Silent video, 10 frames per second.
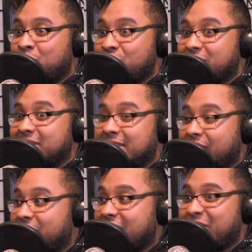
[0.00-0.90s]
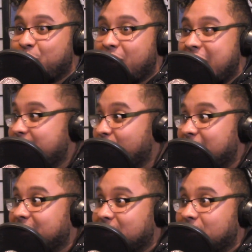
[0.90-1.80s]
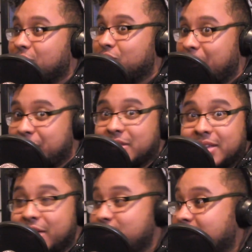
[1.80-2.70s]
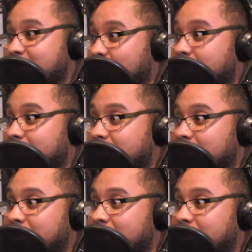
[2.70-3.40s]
that we should definitely have more Afro-Latino representation as well.